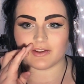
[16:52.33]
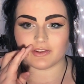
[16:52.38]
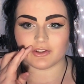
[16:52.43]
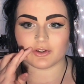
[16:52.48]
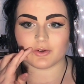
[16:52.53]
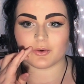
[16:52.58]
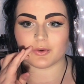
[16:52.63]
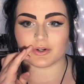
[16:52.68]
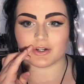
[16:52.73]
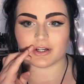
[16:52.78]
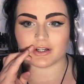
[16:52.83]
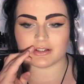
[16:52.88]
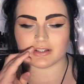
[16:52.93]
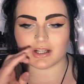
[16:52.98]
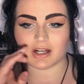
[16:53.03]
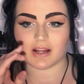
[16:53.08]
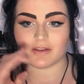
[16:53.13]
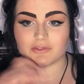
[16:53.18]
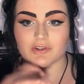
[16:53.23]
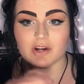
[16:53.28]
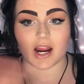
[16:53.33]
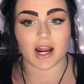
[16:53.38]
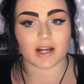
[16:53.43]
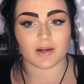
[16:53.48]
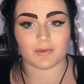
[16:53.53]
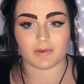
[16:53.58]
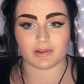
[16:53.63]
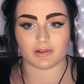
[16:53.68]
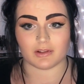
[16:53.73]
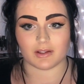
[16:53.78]
on the corners and I've tried
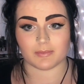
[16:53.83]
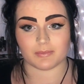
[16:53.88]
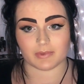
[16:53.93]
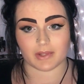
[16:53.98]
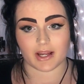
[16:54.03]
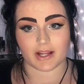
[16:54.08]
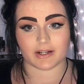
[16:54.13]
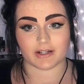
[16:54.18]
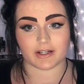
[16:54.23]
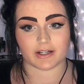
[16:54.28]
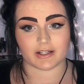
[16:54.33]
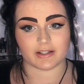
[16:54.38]
it with a lip liner